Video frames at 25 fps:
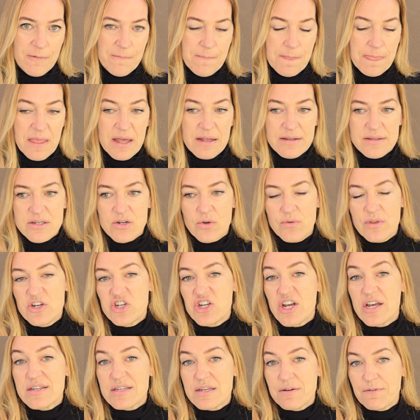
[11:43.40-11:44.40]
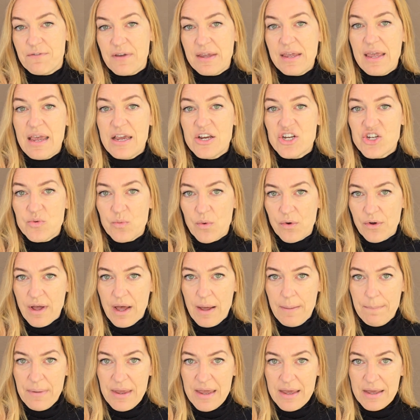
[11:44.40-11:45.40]
And so the justification will
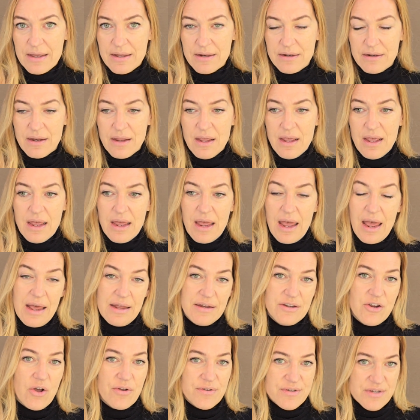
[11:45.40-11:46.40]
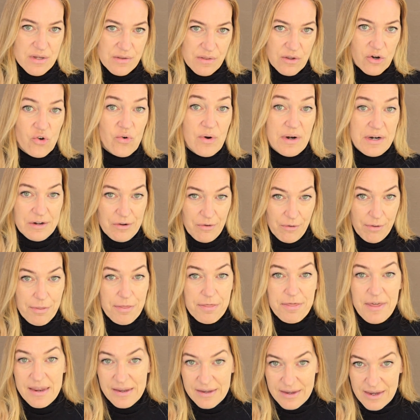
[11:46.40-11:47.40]
come in, and also the critical
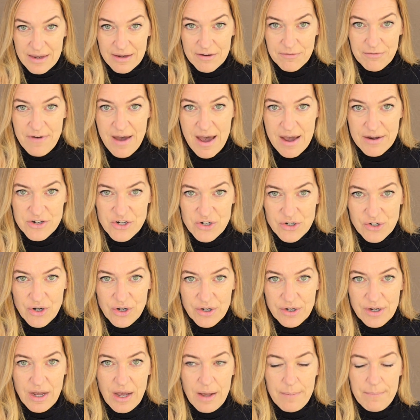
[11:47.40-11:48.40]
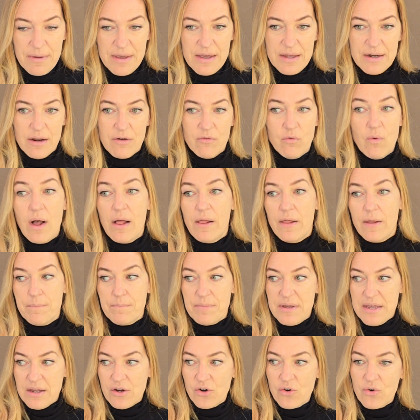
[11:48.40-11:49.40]
thinking factor could come in of, well, I'm
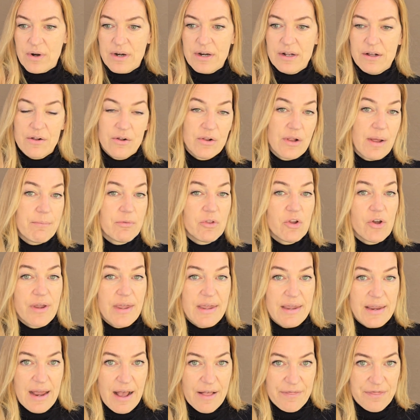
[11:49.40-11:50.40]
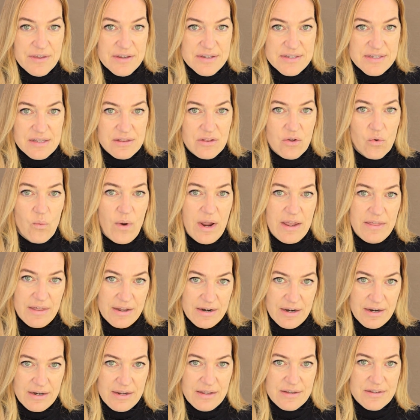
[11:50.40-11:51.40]
being critical, I'm looking at this in the way
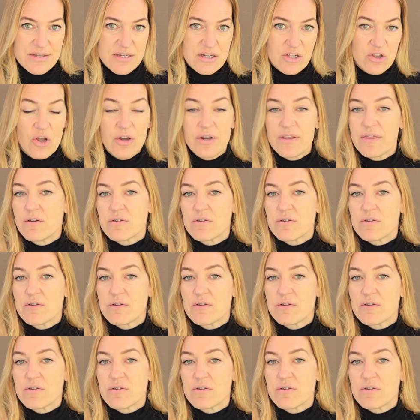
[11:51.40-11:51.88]
that it needs to look.